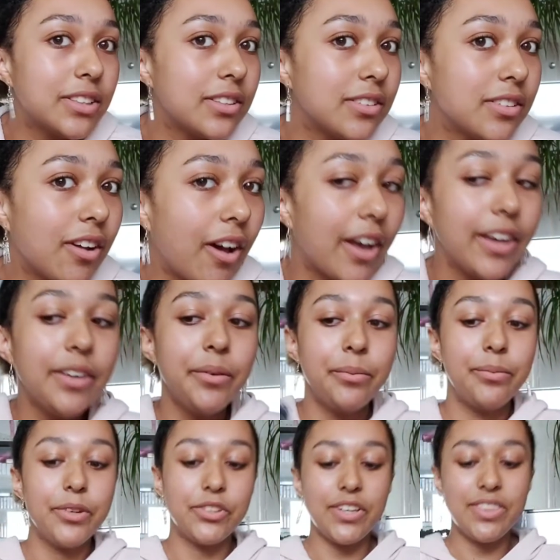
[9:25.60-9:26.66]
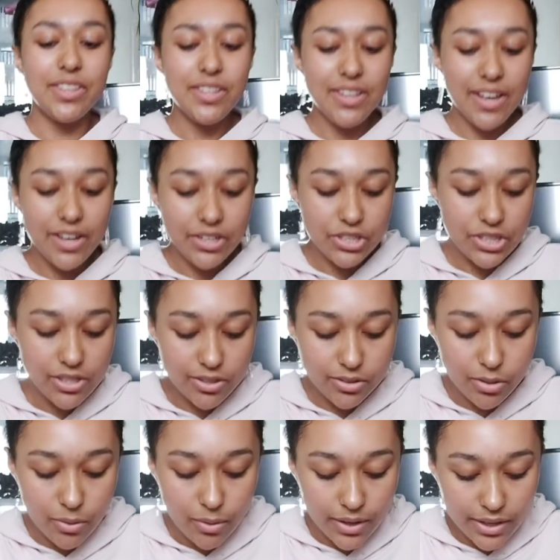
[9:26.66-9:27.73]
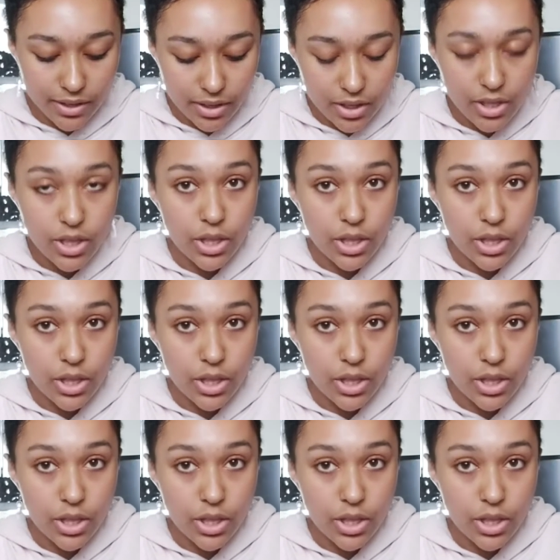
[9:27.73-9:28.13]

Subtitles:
didn't dye, which I think actually looks quite